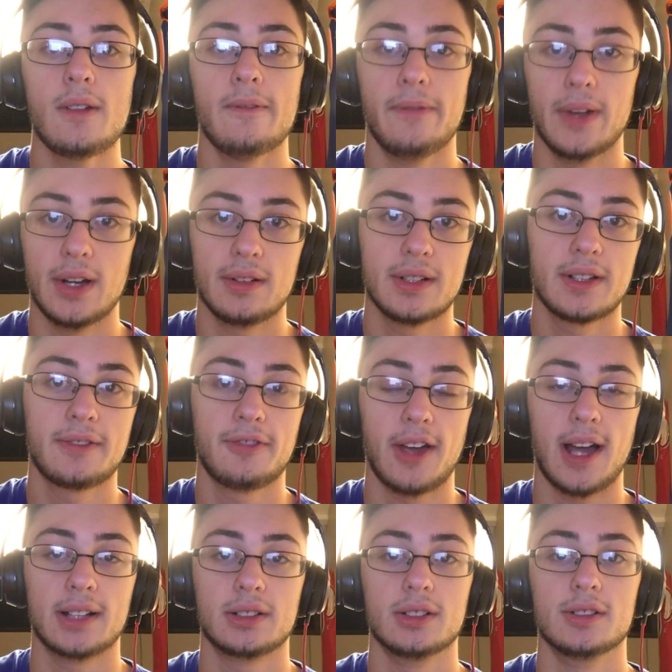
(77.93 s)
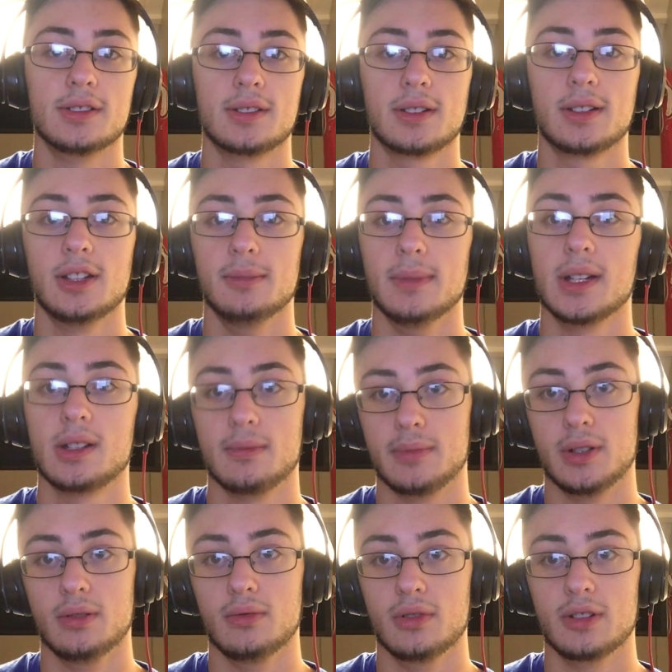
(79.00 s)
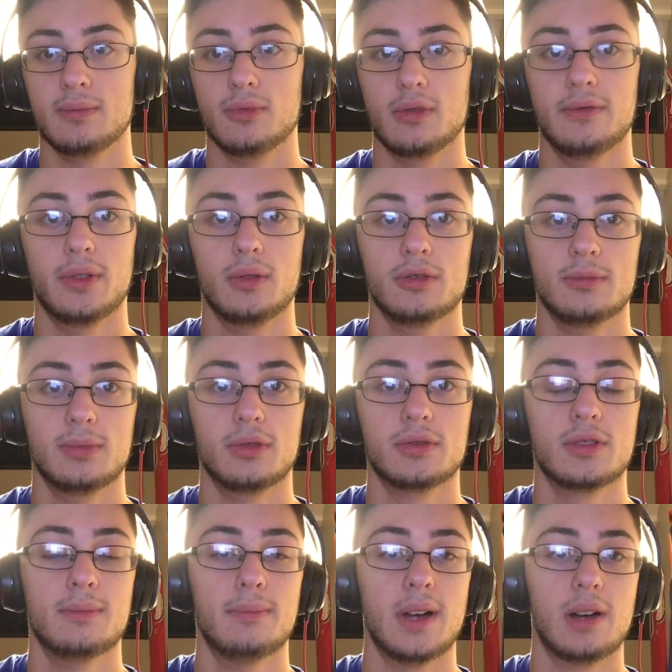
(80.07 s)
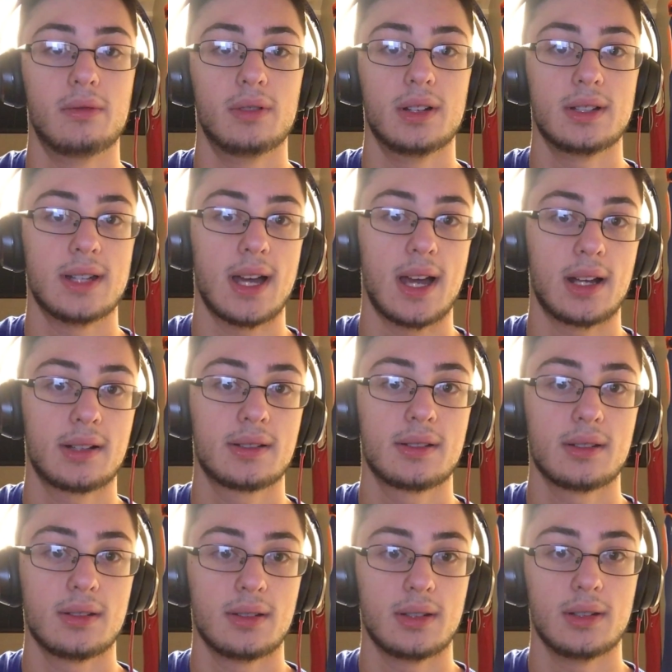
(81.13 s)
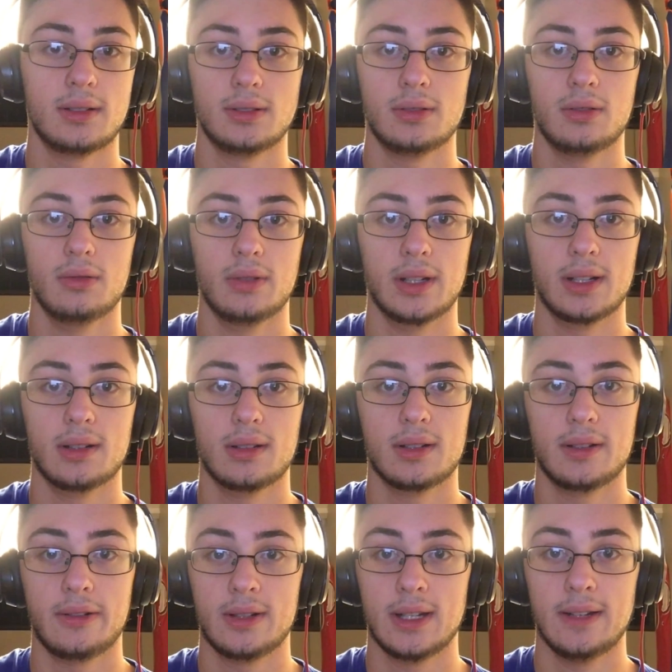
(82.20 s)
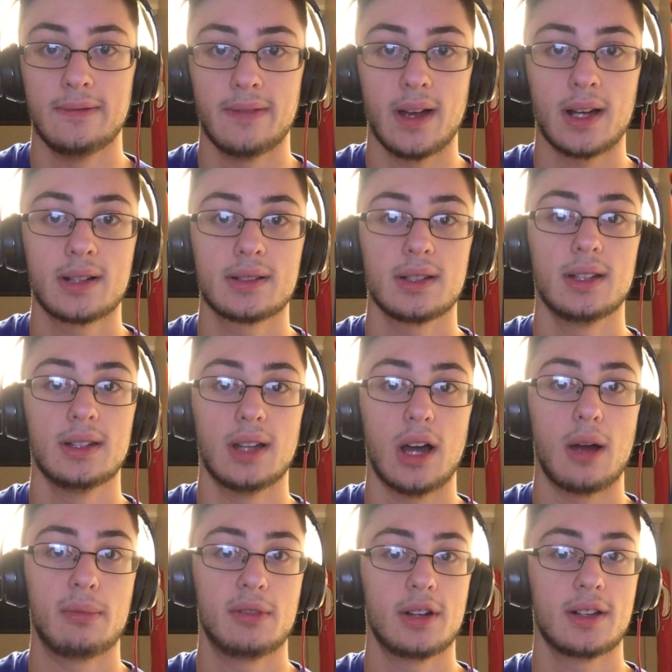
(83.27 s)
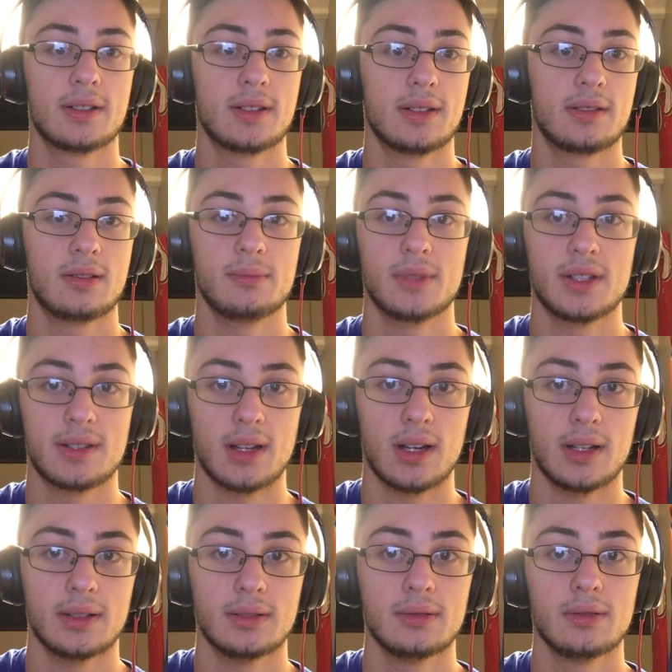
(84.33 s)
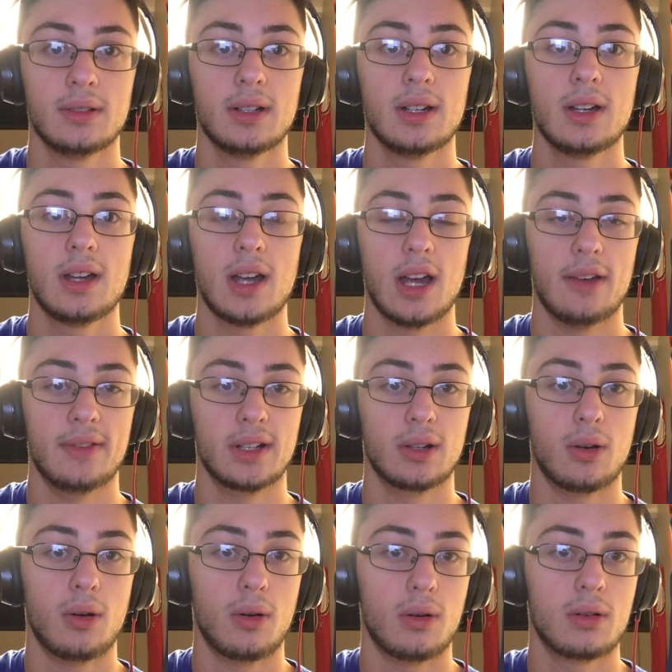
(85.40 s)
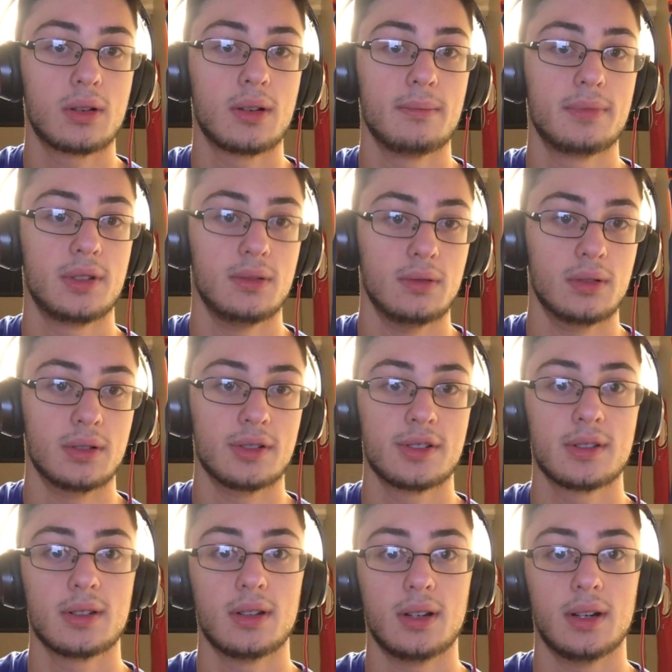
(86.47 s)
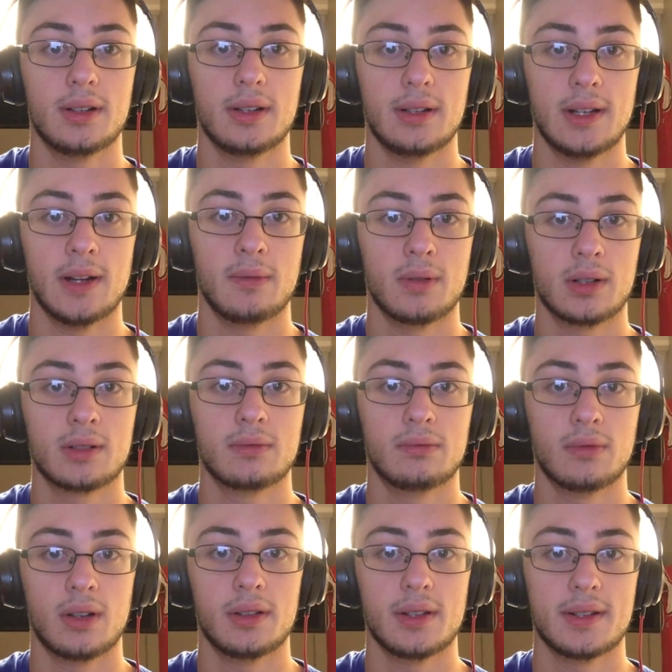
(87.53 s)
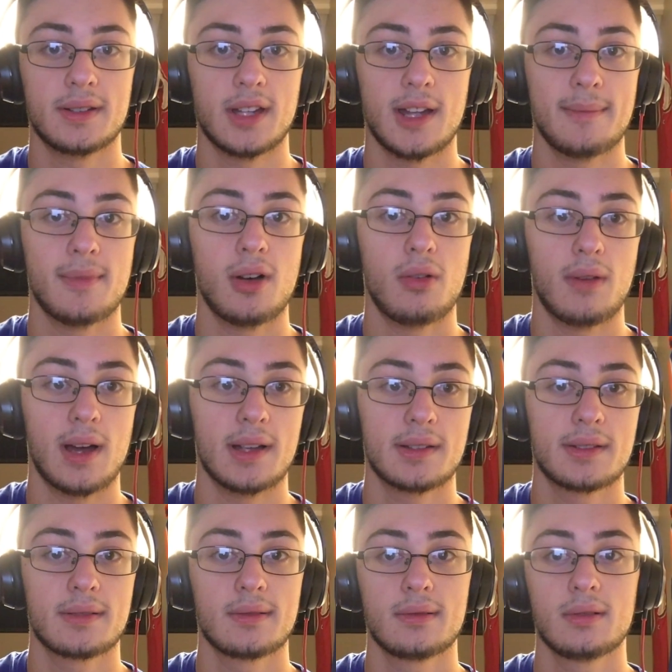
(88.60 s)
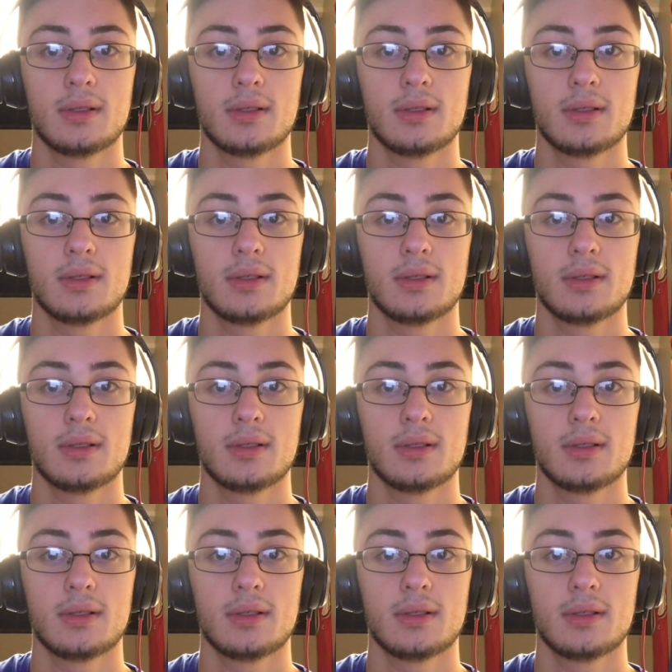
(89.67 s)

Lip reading: Various factors can make computers more vulnerable to malware attacks, including defects in the operating system design, having all computers on a network run the same OS,